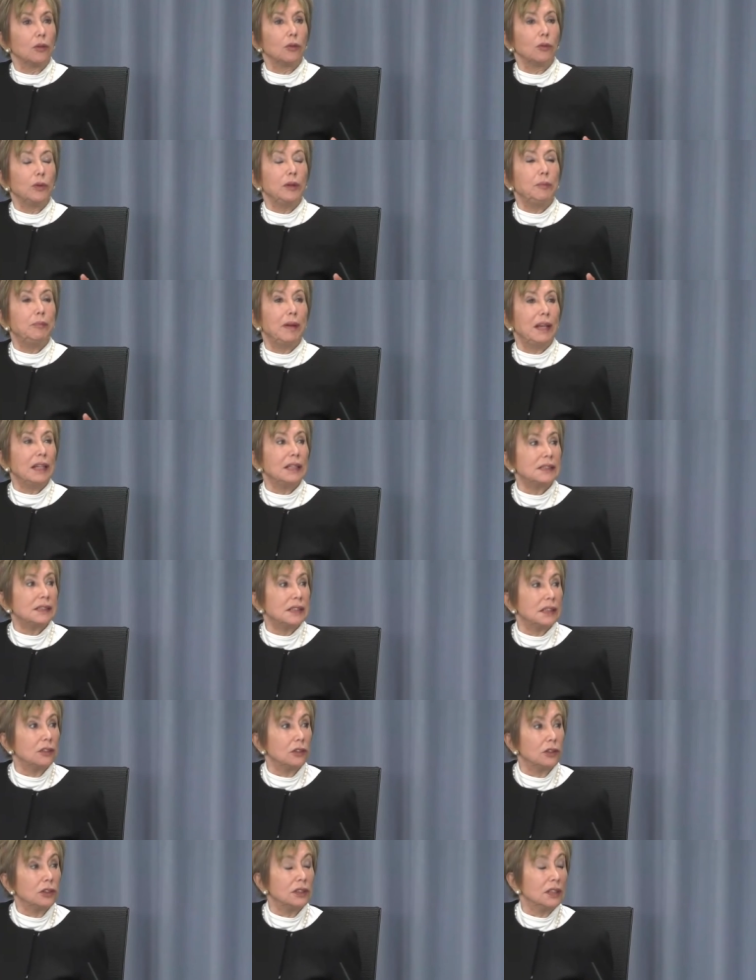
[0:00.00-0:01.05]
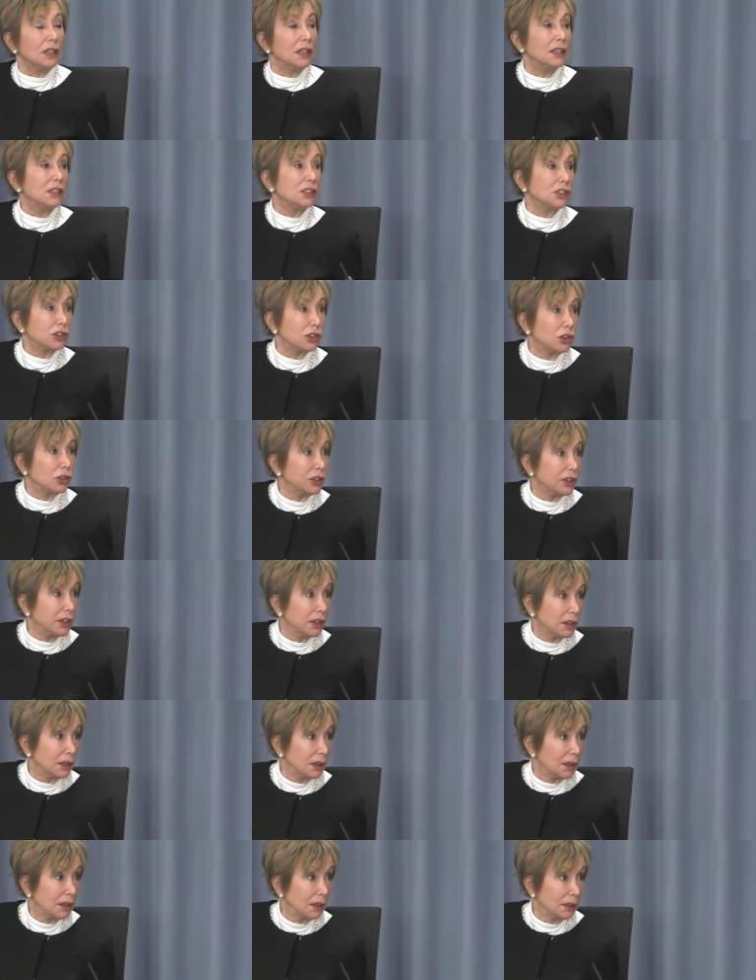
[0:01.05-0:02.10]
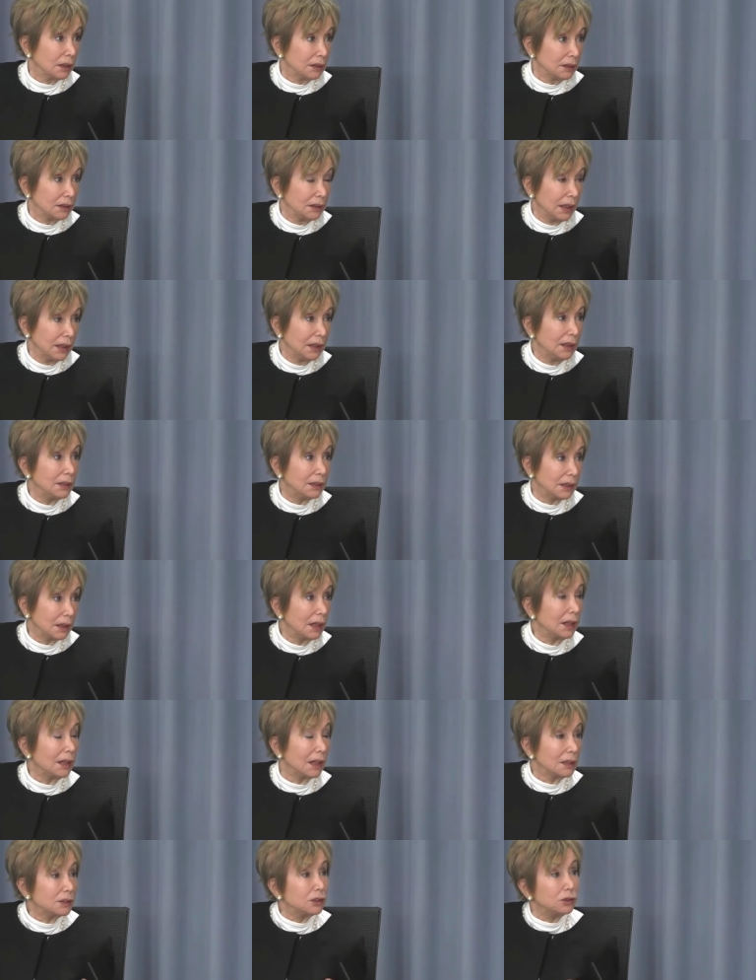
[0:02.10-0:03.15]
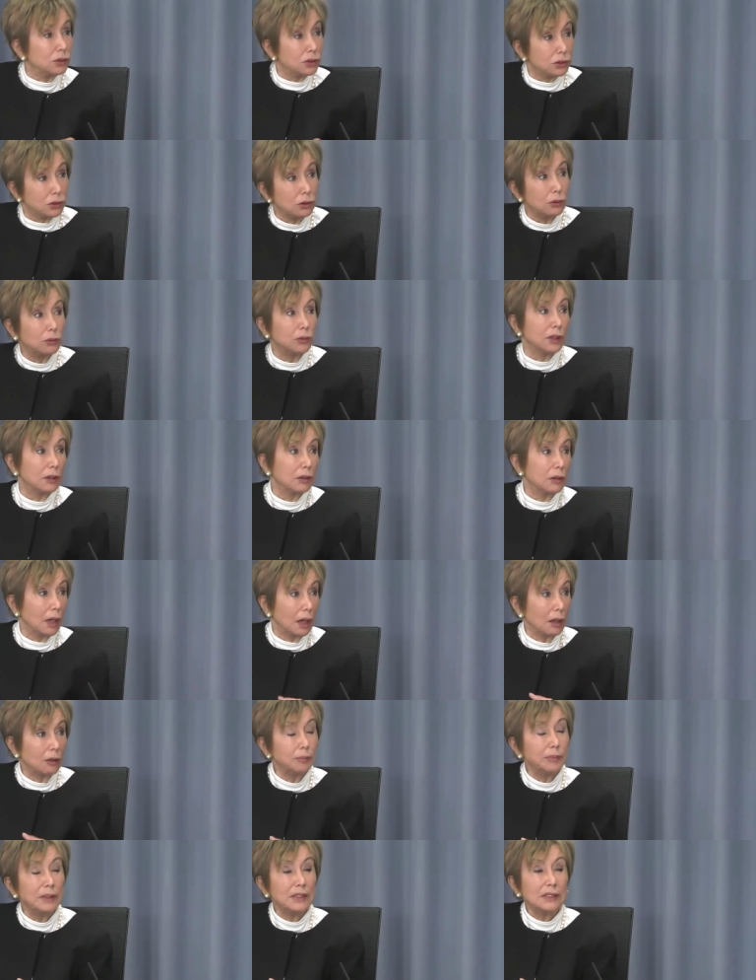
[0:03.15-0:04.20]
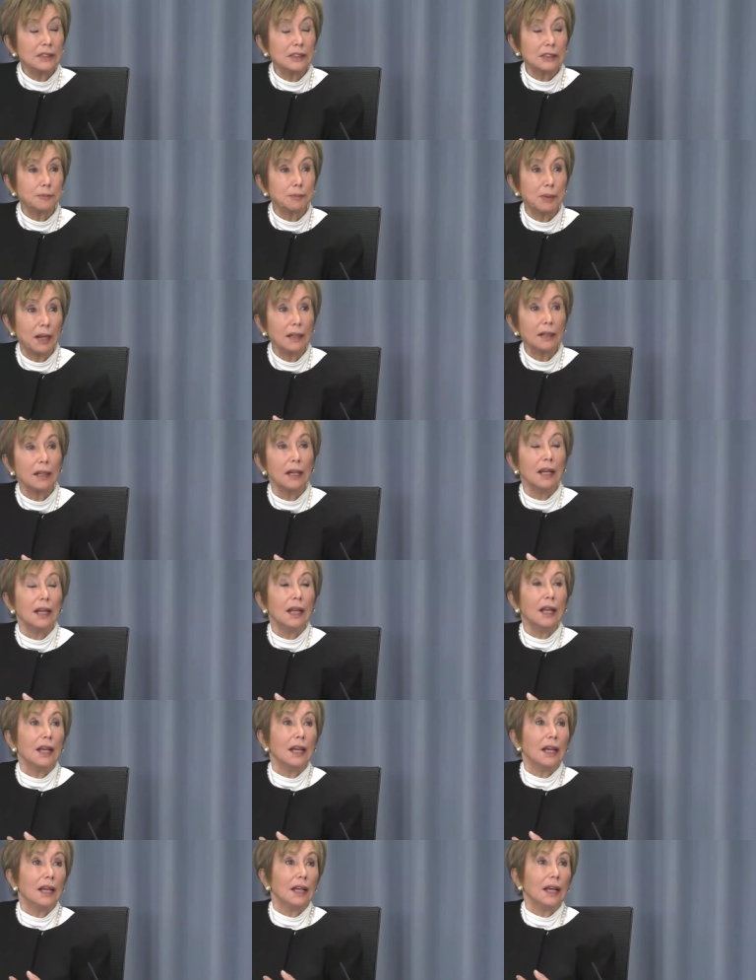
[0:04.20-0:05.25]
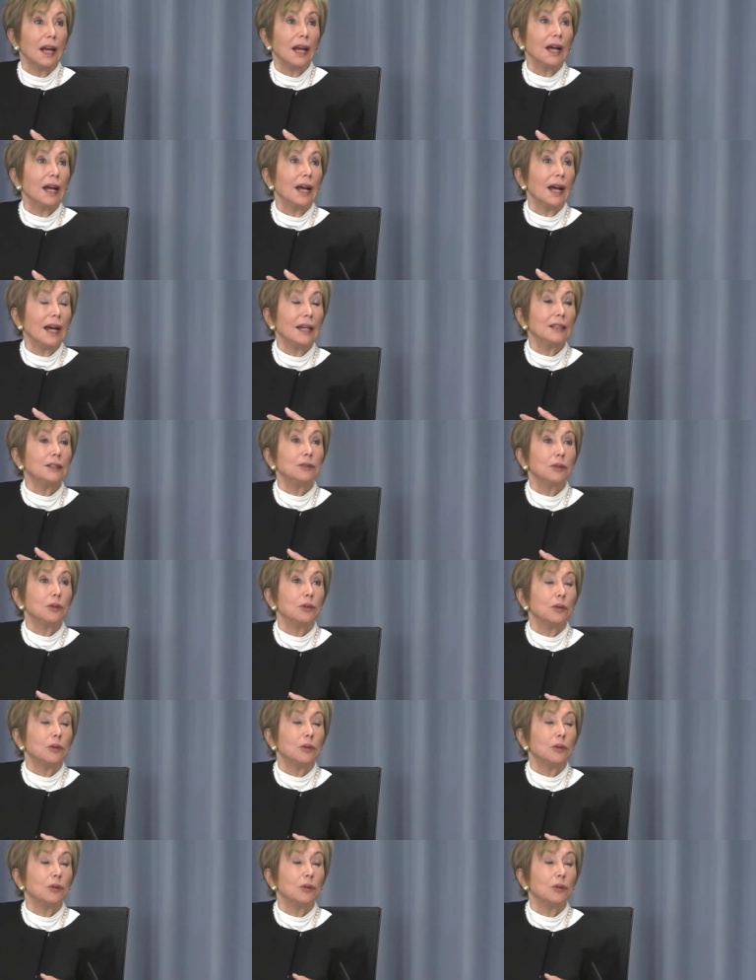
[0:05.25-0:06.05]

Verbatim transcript: we based it on historical data, as you saw with our business plan, uh, and